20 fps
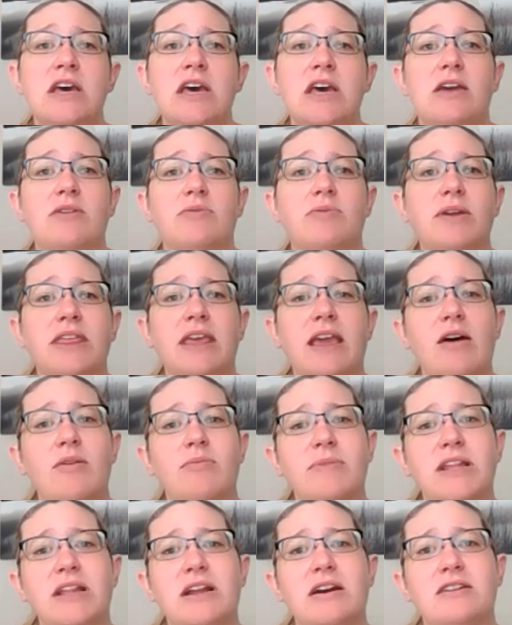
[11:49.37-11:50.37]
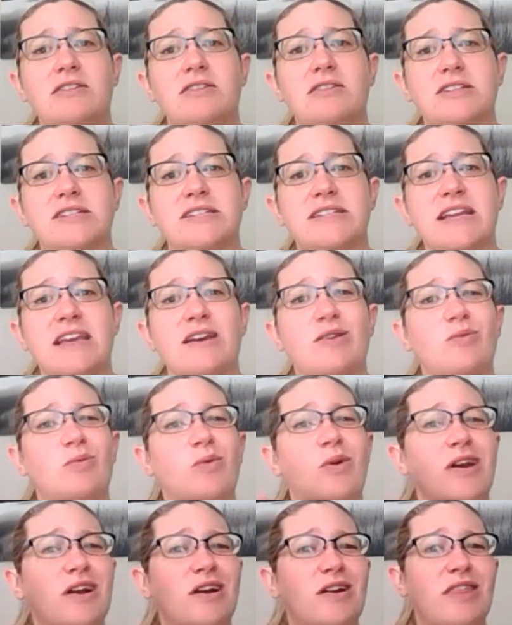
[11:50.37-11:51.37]
It really helped me to understand,
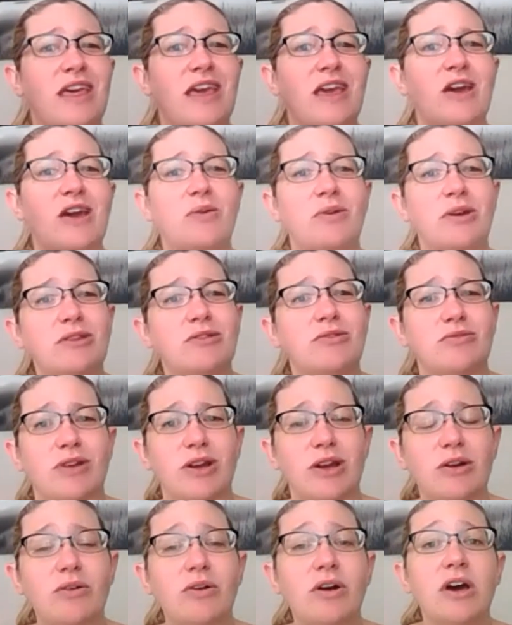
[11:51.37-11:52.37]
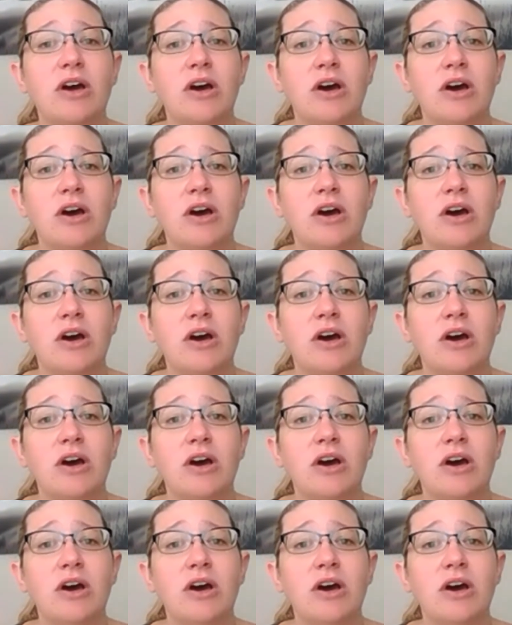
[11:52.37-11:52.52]
what are they going through?